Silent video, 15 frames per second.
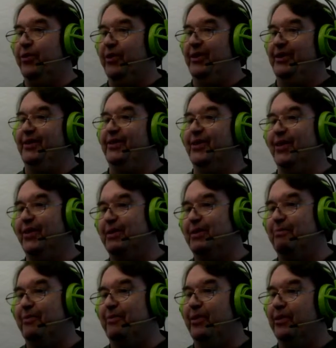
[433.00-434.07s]

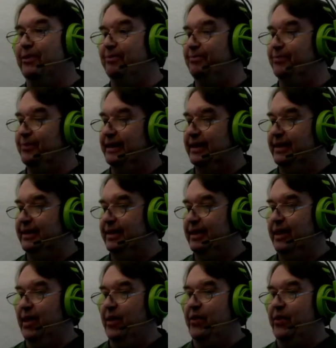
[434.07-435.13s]
the
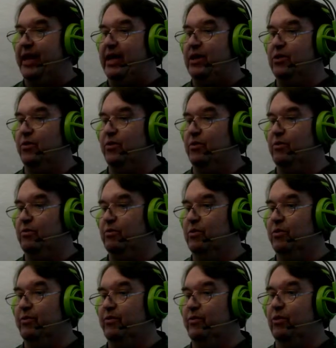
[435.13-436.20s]
thing you
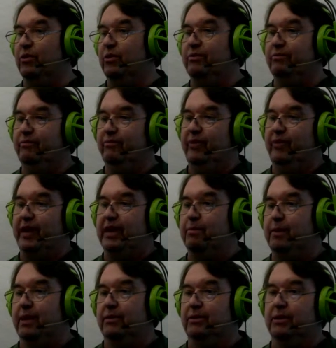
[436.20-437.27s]
would think
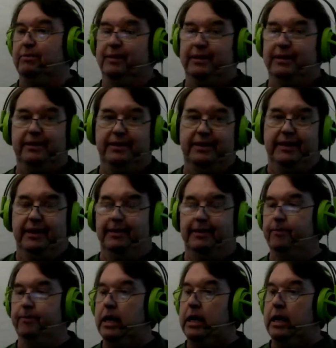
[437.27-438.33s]
about it, but still.
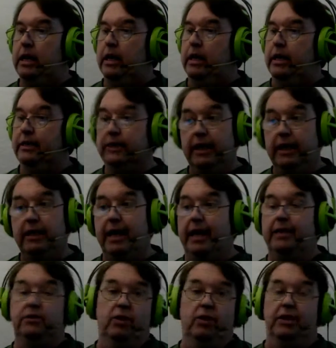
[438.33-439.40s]
He still
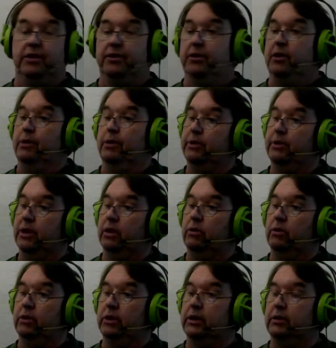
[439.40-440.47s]
had trucker jobs,
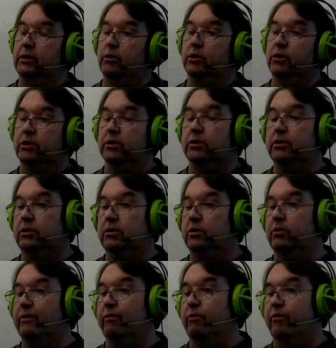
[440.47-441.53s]
so he was
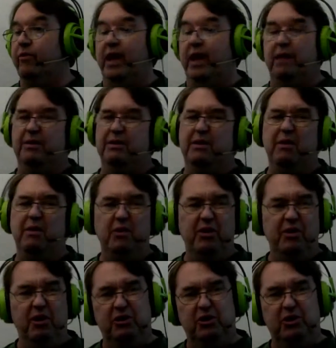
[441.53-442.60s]
doing fine, but they were
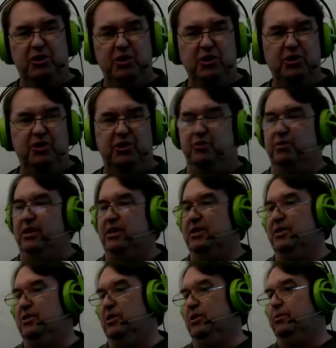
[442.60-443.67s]
not good
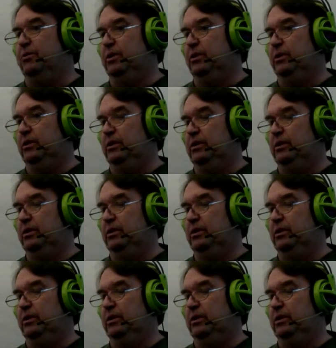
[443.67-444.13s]
trucker jobs.